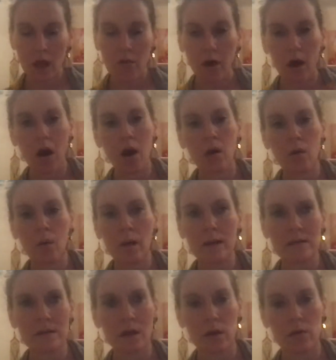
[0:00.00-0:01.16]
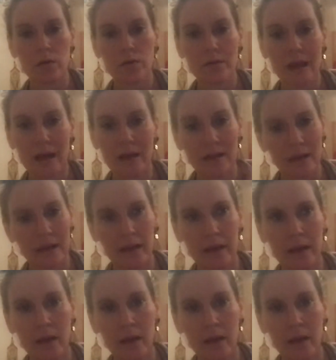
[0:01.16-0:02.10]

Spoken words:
The heart always knows that it